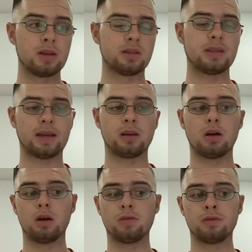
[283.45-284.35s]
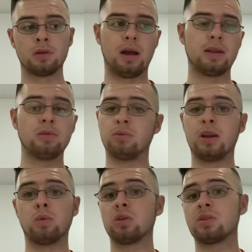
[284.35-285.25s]
Second half, I didn't
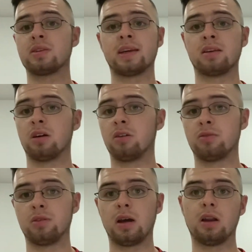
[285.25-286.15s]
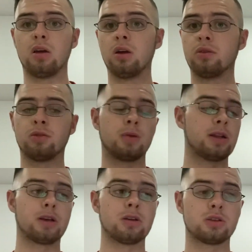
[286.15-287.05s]
really watch the second half, and I heard from Ole
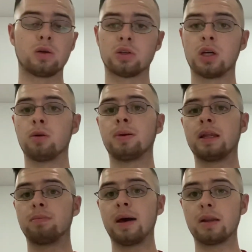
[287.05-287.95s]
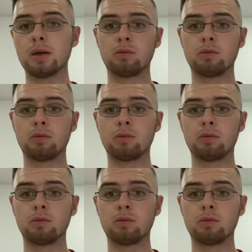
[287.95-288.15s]
Gunnar Solskjaer we played better.